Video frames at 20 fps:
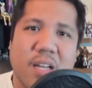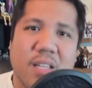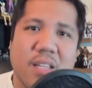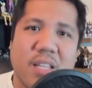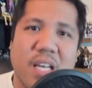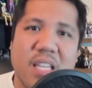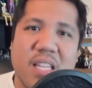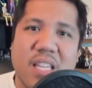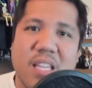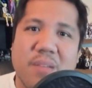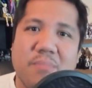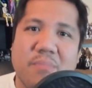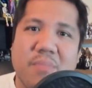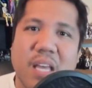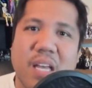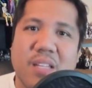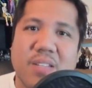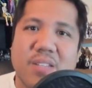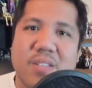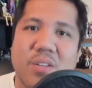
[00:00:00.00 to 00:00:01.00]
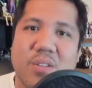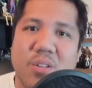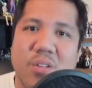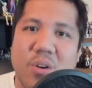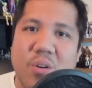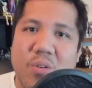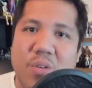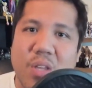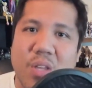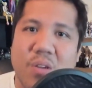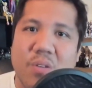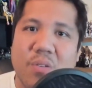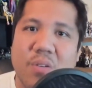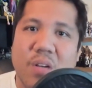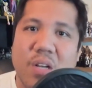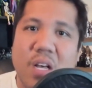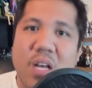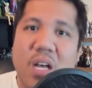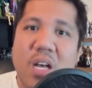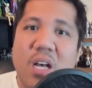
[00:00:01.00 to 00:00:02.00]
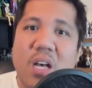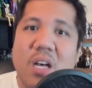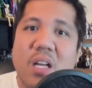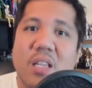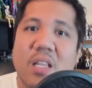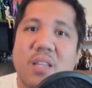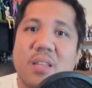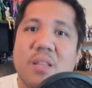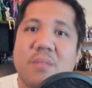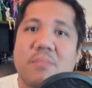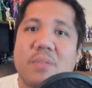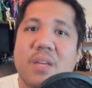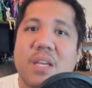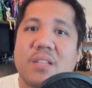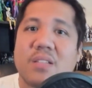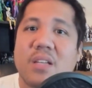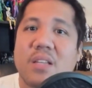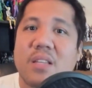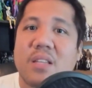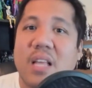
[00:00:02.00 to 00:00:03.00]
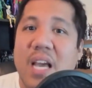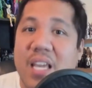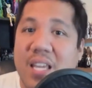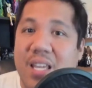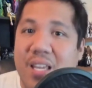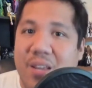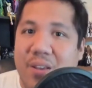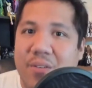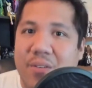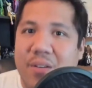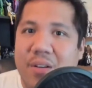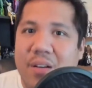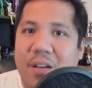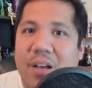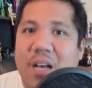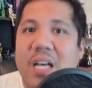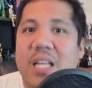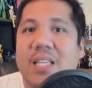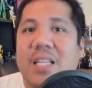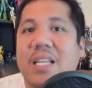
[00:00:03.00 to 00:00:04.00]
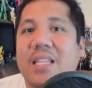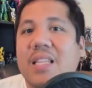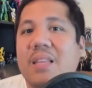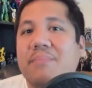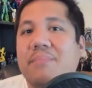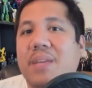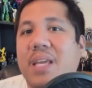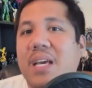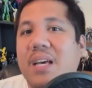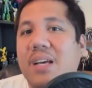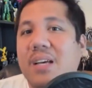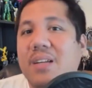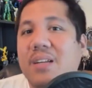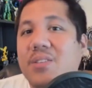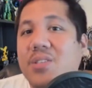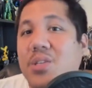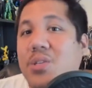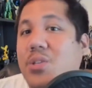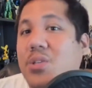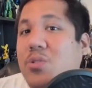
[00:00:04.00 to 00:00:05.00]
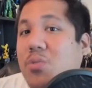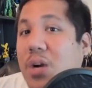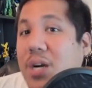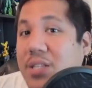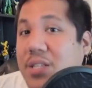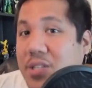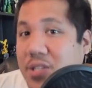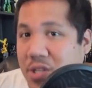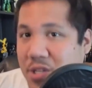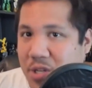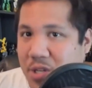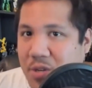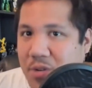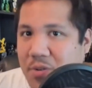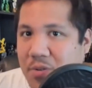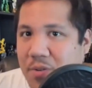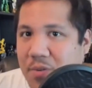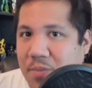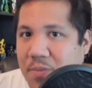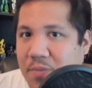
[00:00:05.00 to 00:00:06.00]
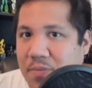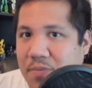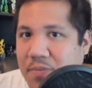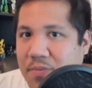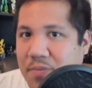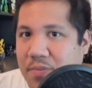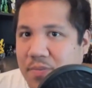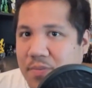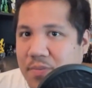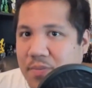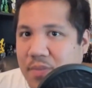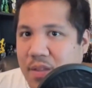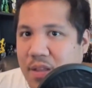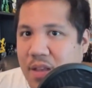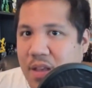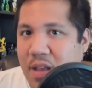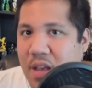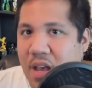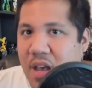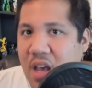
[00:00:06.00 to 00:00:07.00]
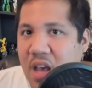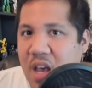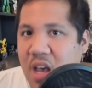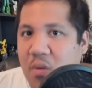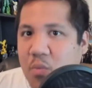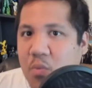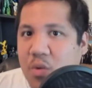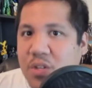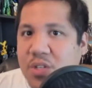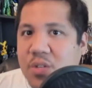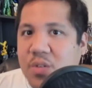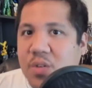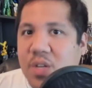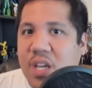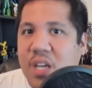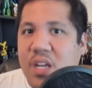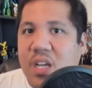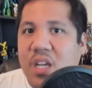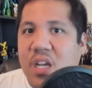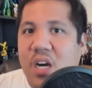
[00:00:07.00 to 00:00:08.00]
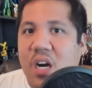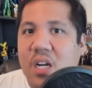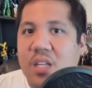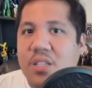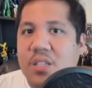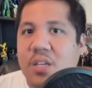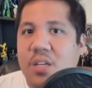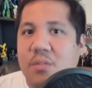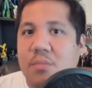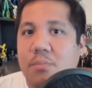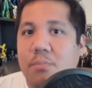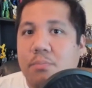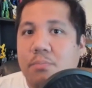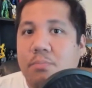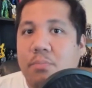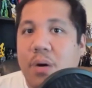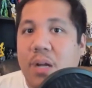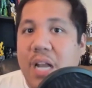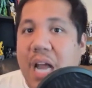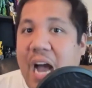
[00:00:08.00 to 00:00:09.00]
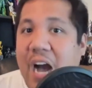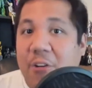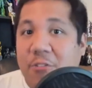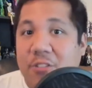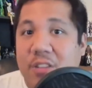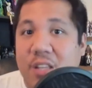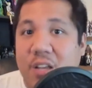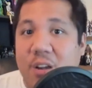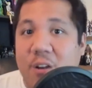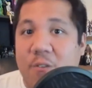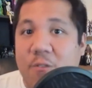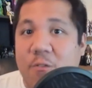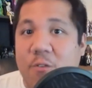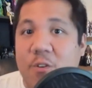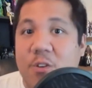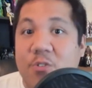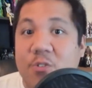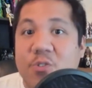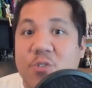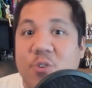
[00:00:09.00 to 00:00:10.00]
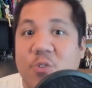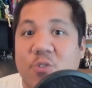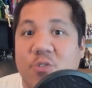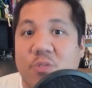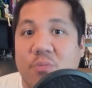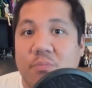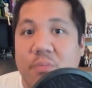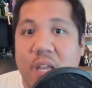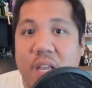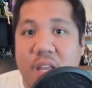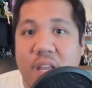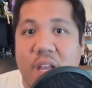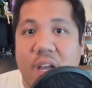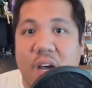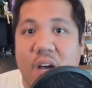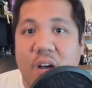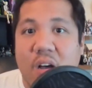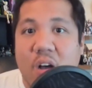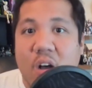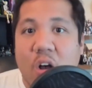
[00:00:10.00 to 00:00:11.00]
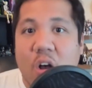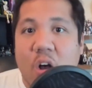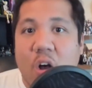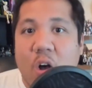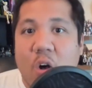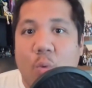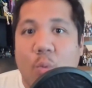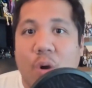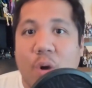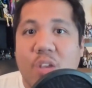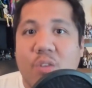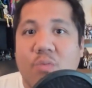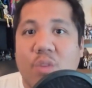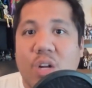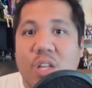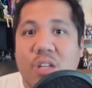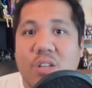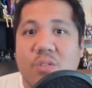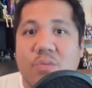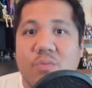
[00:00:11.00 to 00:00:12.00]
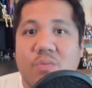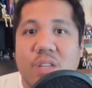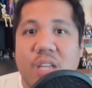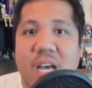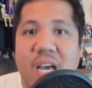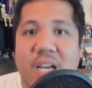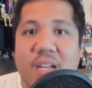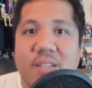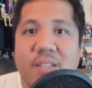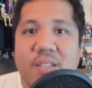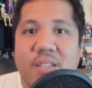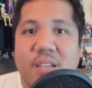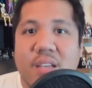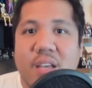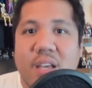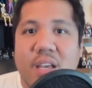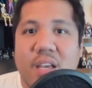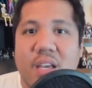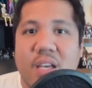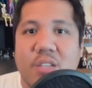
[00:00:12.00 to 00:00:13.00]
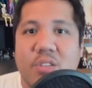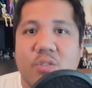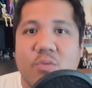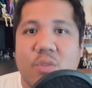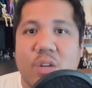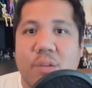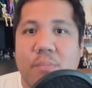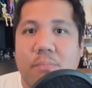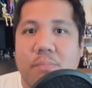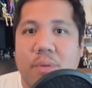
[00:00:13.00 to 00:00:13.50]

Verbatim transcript: Let them get to know you. Let them get to like you. Let them get to trust you. And once you get content put out there for your social media, what you want to do next is you want to